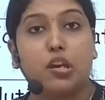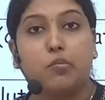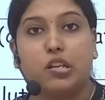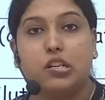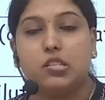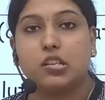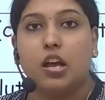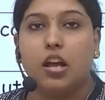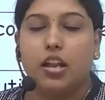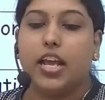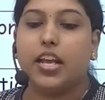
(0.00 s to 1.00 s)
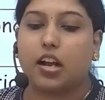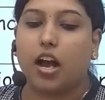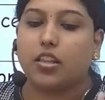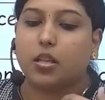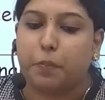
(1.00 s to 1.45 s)
means like
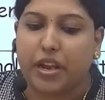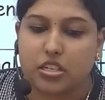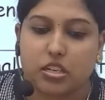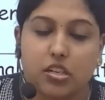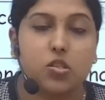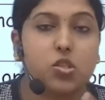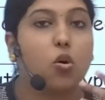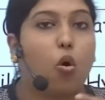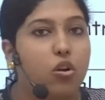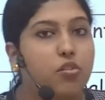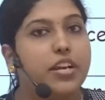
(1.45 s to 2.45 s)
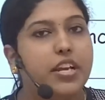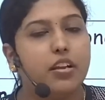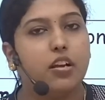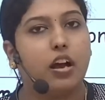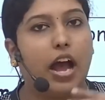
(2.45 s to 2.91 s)
the patient is already
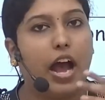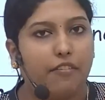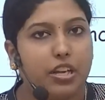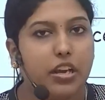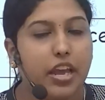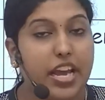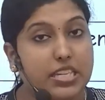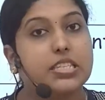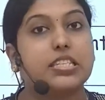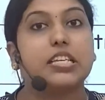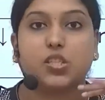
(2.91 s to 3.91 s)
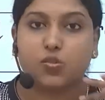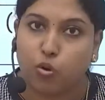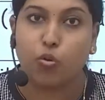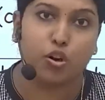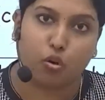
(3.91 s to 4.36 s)
having excess
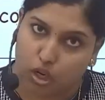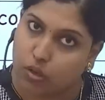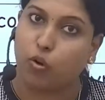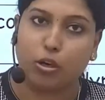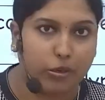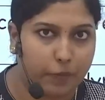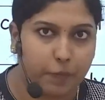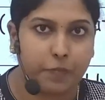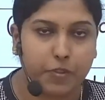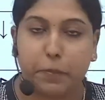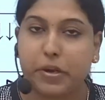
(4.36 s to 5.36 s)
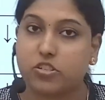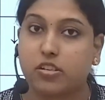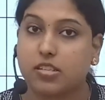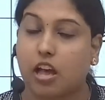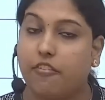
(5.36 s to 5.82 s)
fluid volume only. The patient is
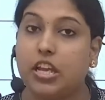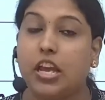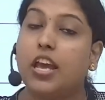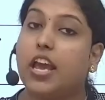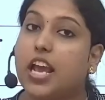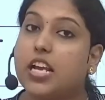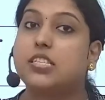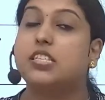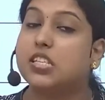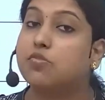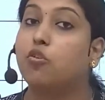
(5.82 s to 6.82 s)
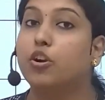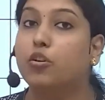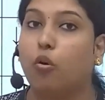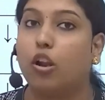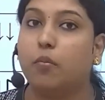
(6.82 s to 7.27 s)
having excess fluid
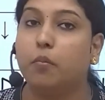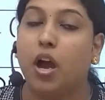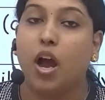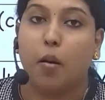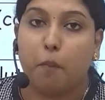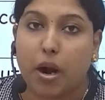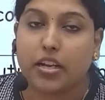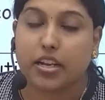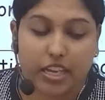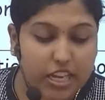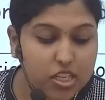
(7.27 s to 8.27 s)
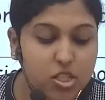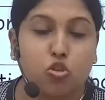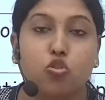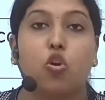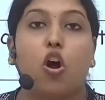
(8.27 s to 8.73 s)
volume, but he's
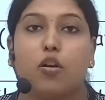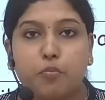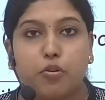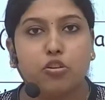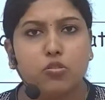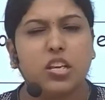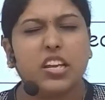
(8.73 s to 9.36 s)
not producing